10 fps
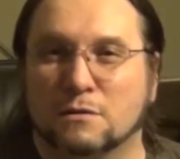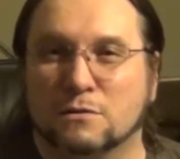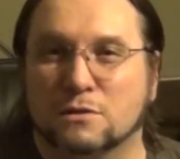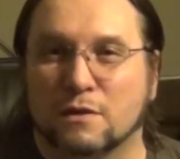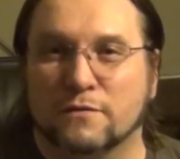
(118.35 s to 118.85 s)

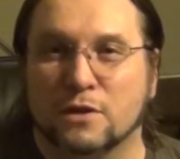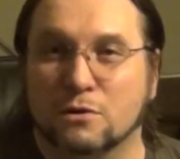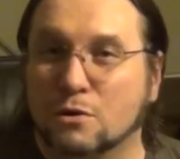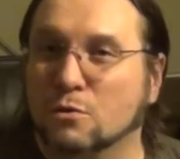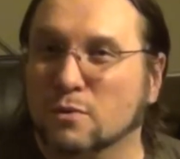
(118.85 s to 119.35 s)
stuff that
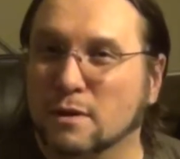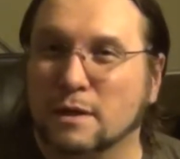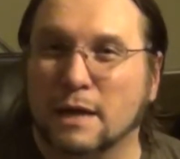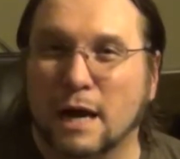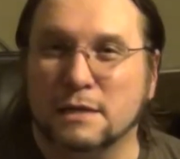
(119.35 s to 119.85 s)
you can
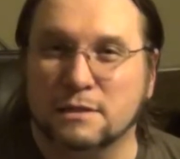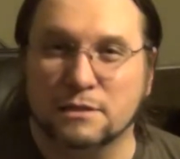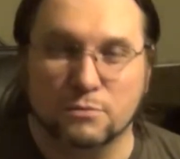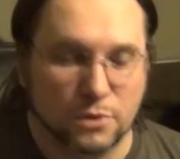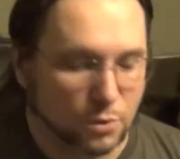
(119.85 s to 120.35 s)
really hide
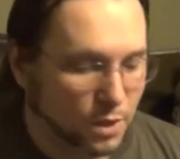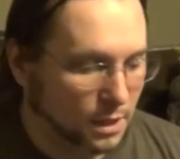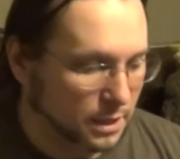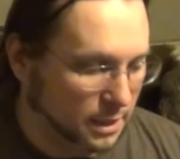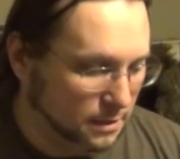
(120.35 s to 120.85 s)
these really
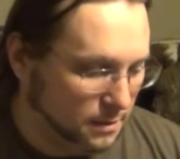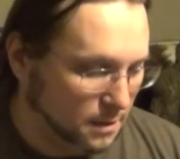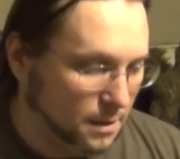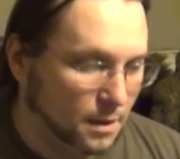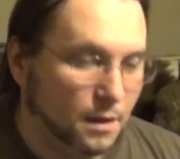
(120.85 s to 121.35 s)
well in.
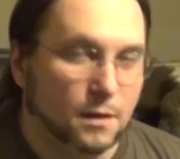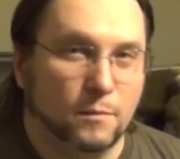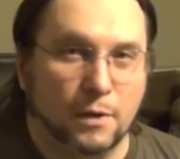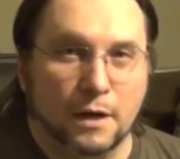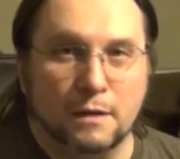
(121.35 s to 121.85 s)

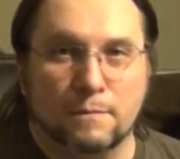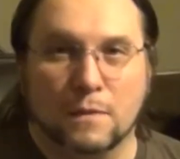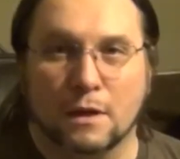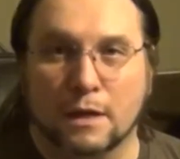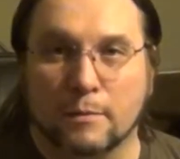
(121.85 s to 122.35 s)
But
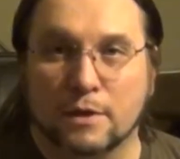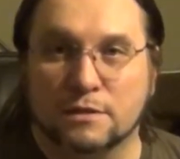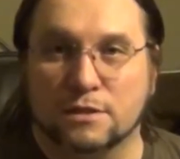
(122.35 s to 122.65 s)
like I'm going to